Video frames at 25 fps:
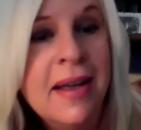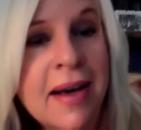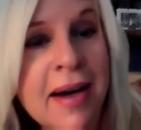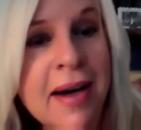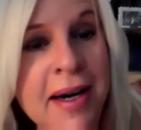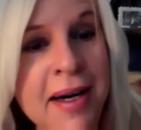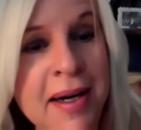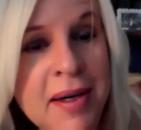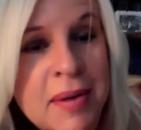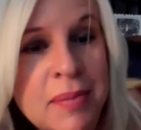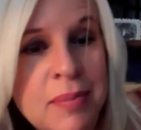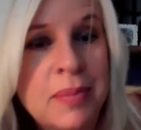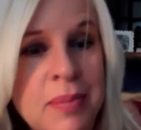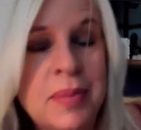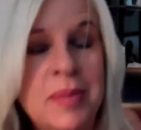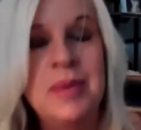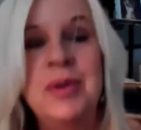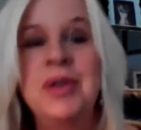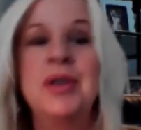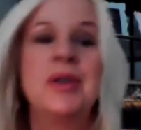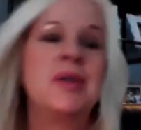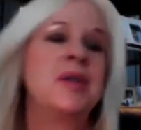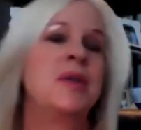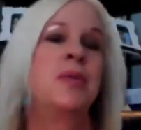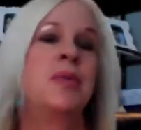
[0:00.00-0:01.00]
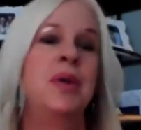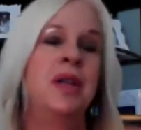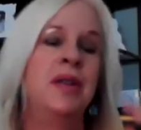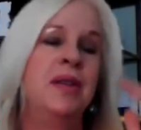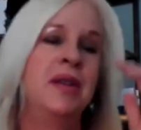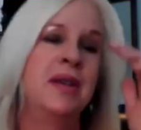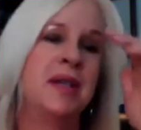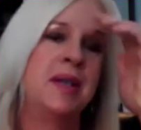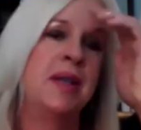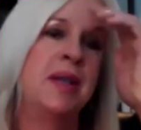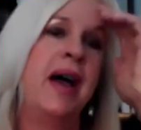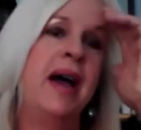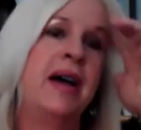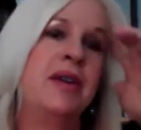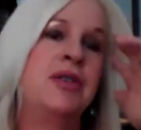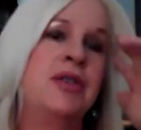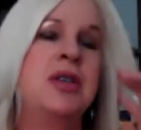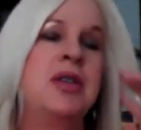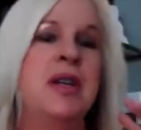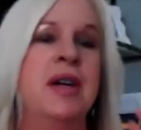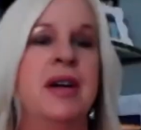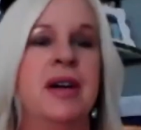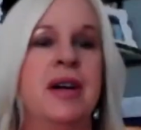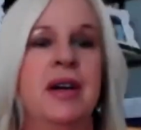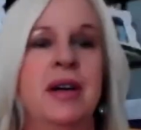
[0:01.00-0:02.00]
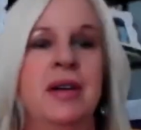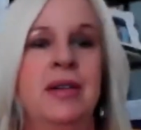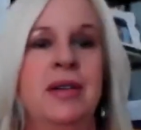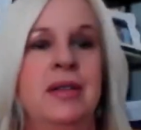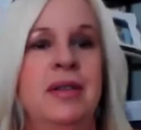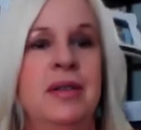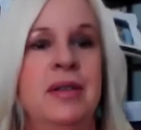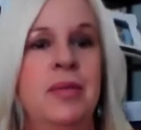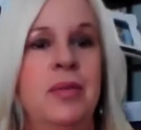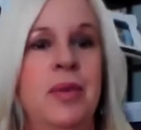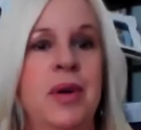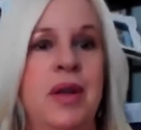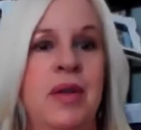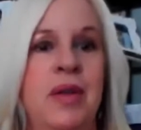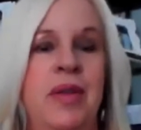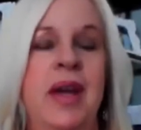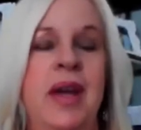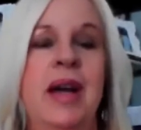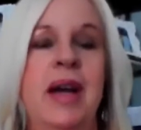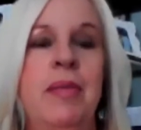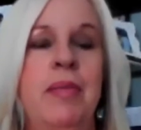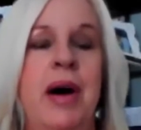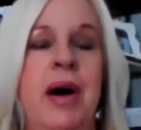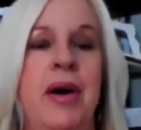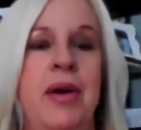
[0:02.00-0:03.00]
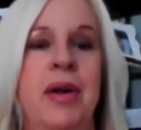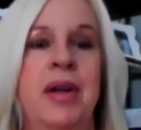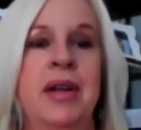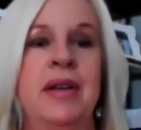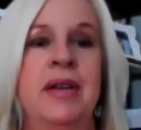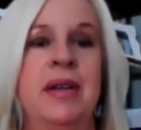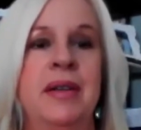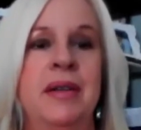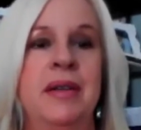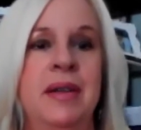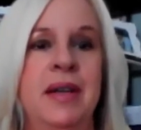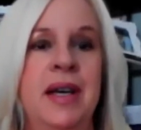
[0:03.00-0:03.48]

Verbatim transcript: um, just in this last year when you think about it.